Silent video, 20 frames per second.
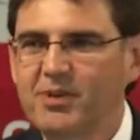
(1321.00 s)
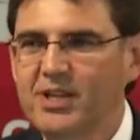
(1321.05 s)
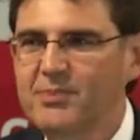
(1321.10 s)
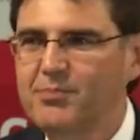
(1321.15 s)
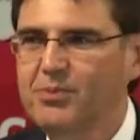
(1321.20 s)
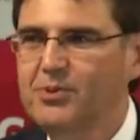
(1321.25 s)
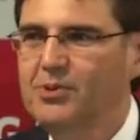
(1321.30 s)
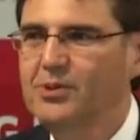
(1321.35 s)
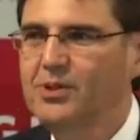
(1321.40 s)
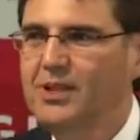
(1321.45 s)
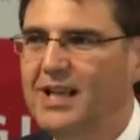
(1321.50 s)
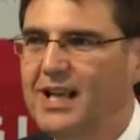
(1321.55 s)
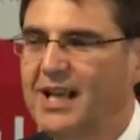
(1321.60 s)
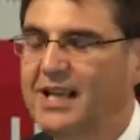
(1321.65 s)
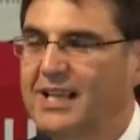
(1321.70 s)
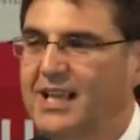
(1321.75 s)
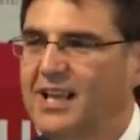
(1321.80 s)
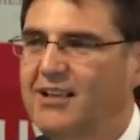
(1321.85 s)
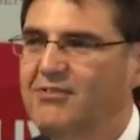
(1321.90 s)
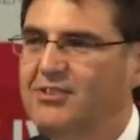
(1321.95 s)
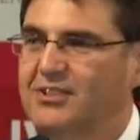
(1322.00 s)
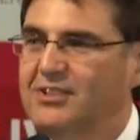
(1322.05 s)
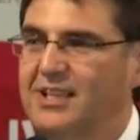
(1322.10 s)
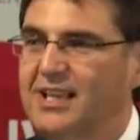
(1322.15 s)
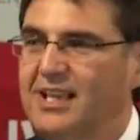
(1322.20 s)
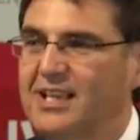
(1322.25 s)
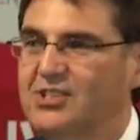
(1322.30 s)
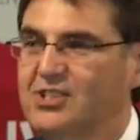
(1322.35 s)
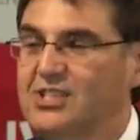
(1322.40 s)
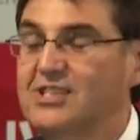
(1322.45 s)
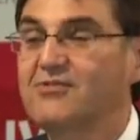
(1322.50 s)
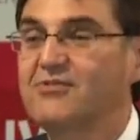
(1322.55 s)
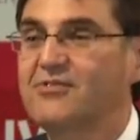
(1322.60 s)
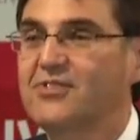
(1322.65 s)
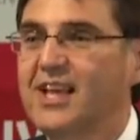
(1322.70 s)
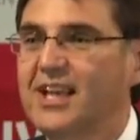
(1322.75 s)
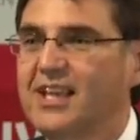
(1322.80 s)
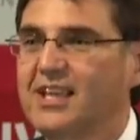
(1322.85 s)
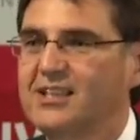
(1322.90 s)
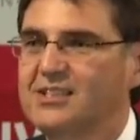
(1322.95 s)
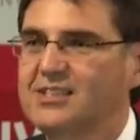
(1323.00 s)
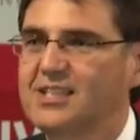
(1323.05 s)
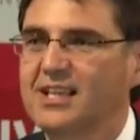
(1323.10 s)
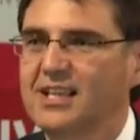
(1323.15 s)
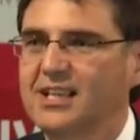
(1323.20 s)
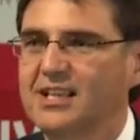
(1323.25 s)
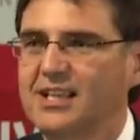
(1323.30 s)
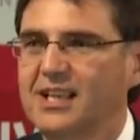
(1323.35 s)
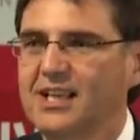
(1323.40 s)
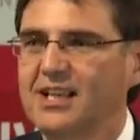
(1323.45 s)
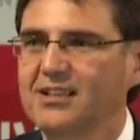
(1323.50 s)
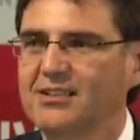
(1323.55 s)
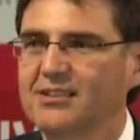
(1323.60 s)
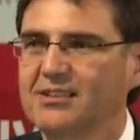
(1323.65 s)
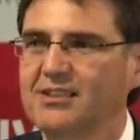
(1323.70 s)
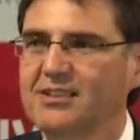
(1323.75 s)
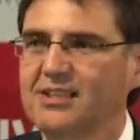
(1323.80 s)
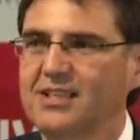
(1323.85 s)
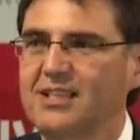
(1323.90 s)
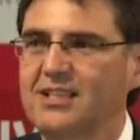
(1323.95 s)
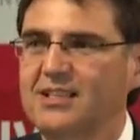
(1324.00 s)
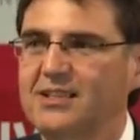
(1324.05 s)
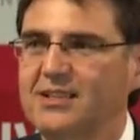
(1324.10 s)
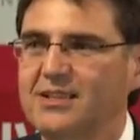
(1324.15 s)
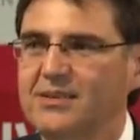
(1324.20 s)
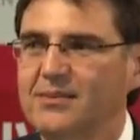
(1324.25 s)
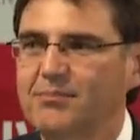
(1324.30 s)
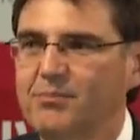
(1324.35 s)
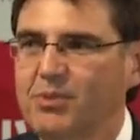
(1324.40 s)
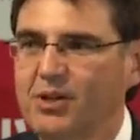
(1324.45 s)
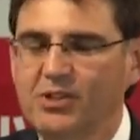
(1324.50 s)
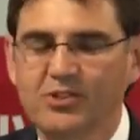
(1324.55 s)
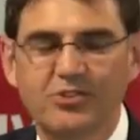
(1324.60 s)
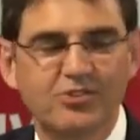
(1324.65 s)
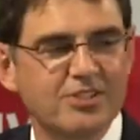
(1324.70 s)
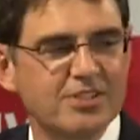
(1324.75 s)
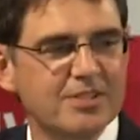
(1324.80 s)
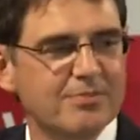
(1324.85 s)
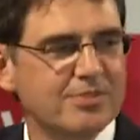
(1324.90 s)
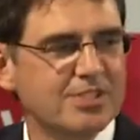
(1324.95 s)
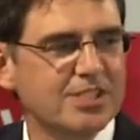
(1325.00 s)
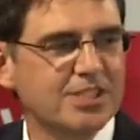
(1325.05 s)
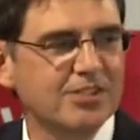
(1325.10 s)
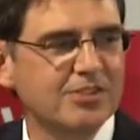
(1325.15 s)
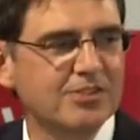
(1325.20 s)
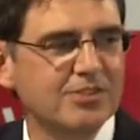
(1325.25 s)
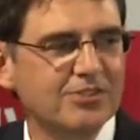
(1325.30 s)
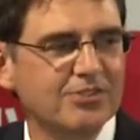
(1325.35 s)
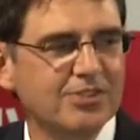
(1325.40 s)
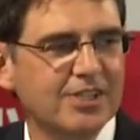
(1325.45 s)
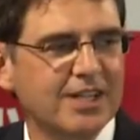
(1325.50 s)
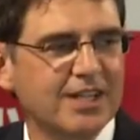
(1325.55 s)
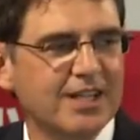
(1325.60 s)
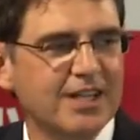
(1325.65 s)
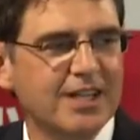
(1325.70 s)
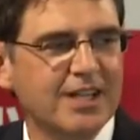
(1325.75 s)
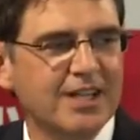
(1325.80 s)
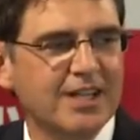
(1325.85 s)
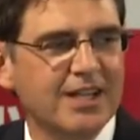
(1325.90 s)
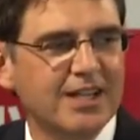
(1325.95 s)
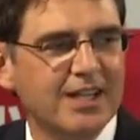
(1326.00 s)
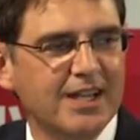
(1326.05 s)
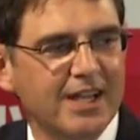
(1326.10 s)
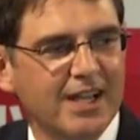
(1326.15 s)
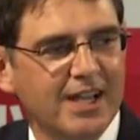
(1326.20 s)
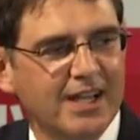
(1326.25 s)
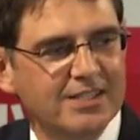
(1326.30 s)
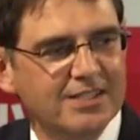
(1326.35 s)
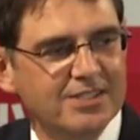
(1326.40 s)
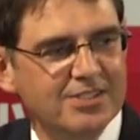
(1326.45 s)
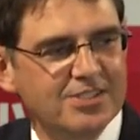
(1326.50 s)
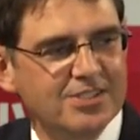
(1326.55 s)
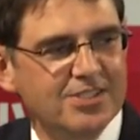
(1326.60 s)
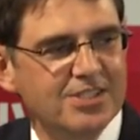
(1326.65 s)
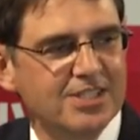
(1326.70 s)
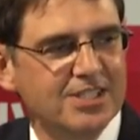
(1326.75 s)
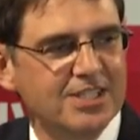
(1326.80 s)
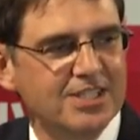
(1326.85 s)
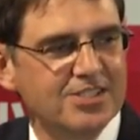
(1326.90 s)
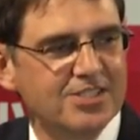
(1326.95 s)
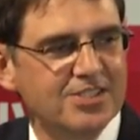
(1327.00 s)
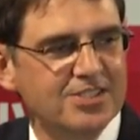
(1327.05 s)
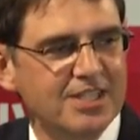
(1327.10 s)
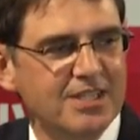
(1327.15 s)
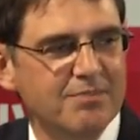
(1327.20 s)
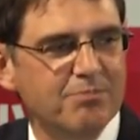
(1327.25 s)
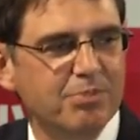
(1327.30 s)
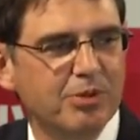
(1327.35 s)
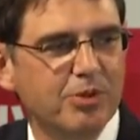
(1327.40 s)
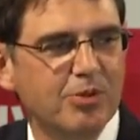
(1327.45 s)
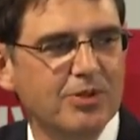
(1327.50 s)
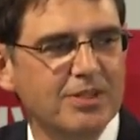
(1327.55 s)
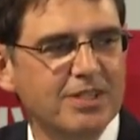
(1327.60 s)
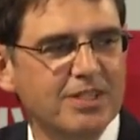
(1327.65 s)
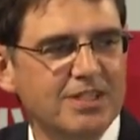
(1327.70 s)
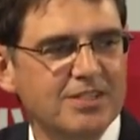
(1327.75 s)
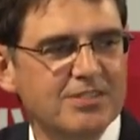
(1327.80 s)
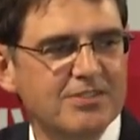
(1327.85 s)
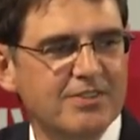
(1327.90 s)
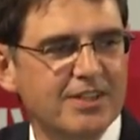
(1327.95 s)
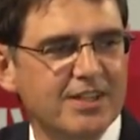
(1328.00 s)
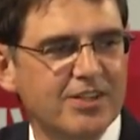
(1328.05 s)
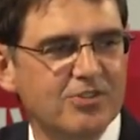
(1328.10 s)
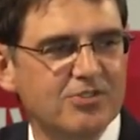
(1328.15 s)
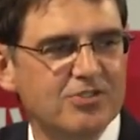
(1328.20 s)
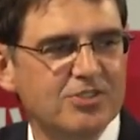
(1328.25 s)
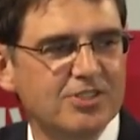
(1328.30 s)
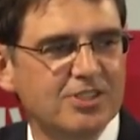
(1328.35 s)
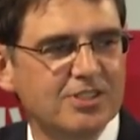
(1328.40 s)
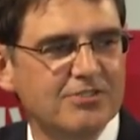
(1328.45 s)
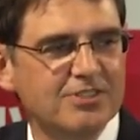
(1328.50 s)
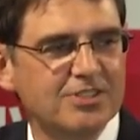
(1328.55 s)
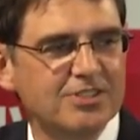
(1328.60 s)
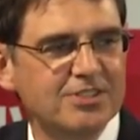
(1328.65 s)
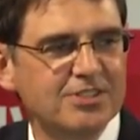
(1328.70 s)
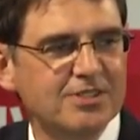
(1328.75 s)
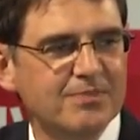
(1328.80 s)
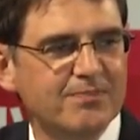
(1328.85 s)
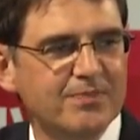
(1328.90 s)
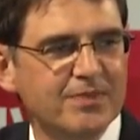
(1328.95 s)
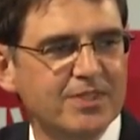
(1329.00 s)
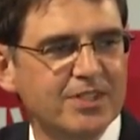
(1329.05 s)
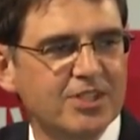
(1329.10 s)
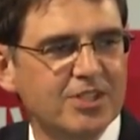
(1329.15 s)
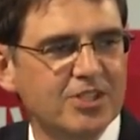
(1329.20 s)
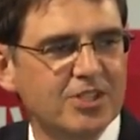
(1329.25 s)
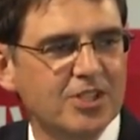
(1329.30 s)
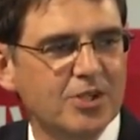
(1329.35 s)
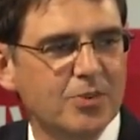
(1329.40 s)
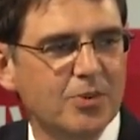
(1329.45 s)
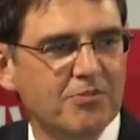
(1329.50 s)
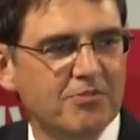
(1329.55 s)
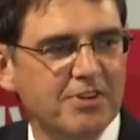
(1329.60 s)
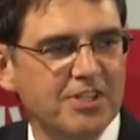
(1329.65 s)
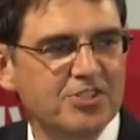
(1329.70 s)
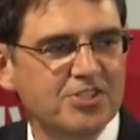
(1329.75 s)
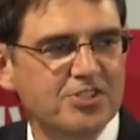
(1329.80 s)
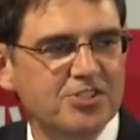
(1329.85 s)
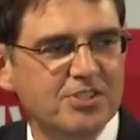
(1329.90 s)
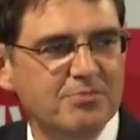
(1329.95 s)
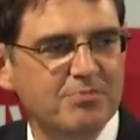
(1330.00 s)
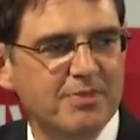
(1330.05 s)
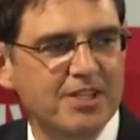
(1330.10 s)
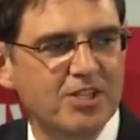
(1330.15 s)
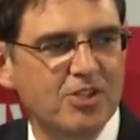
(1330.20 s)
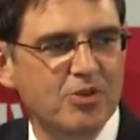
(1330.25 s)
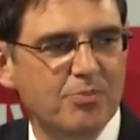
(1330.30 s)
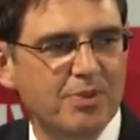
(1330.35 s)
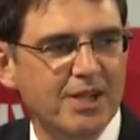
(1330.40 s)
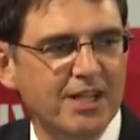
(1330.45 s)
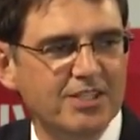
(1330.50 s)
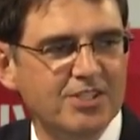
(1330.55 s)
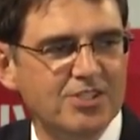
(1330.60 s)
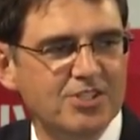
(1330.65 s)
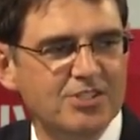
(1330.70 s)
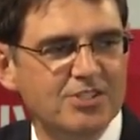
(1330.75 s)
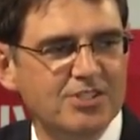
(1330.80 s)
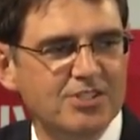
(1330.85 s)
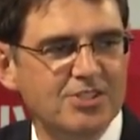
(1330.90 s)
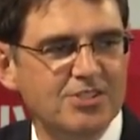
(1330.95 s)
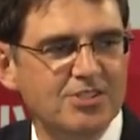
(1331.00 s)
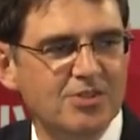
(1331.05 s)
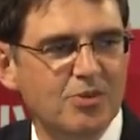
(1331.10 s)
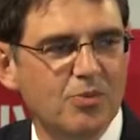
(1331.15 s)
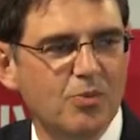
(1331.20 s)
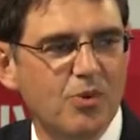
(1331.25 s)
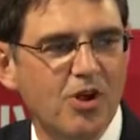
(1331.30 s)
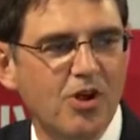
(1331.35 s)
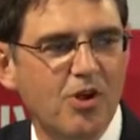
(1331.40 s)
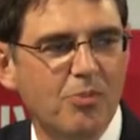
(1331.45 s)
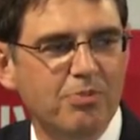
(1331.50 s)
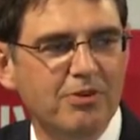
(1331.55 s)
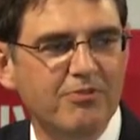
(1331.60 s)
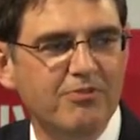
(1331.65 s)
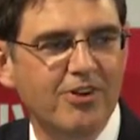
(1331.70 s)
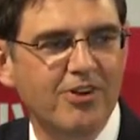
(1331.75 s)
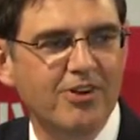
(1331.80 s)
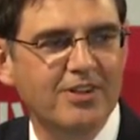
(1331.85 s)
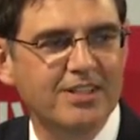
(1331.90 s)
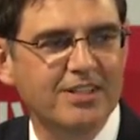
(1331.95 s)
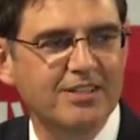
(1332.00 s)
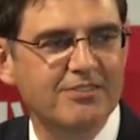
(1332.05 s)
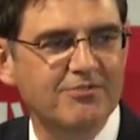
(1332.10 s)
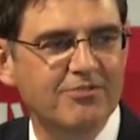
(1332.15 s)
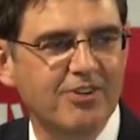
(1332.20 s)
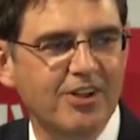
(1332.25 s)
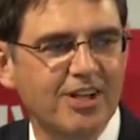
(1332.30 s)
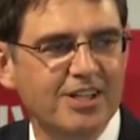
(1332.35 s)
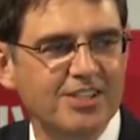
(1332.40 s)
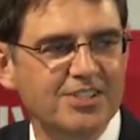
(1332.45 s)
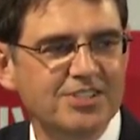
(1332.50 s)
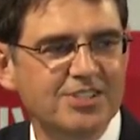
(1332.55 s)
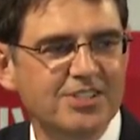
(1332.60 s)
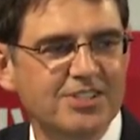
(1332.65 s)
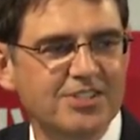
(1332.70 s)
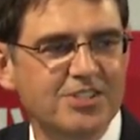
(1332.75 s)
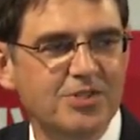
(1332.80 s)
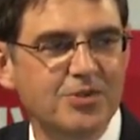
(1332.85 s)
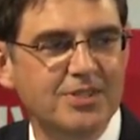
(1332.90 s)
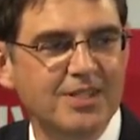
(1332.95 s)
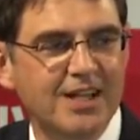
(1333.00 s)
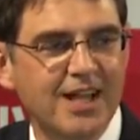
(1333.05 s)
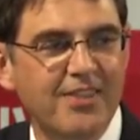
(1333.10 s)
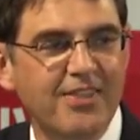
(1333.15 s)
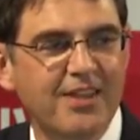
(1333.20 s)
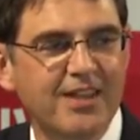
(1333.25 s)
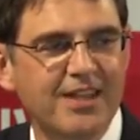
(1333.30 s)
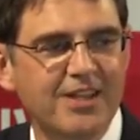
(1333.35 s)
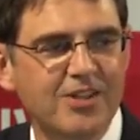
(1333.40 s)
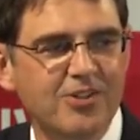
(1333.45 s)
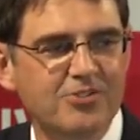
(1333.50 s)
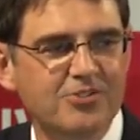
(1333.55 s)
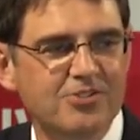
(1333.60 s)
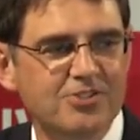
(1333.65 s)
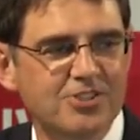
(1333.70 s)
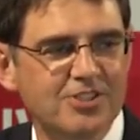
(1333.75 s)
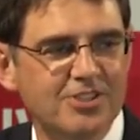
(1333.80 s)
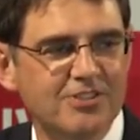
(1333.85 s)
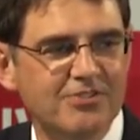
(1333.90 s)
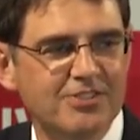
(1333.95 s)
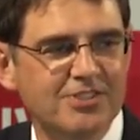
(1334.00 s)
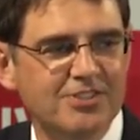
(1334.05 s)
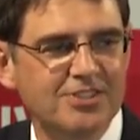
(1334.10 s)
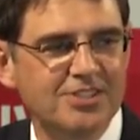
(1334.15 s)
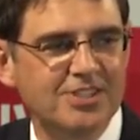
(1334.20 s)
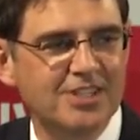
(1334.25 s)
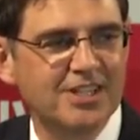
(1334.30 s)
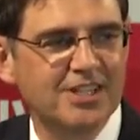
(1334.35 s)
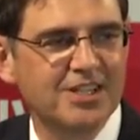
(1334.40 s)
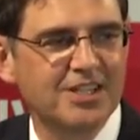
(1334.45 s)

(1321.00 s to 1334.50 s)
people are covered as if they had taken out the policy themselves, and it's these employees of the health service who are registered medical practitioners while providing advice to another health service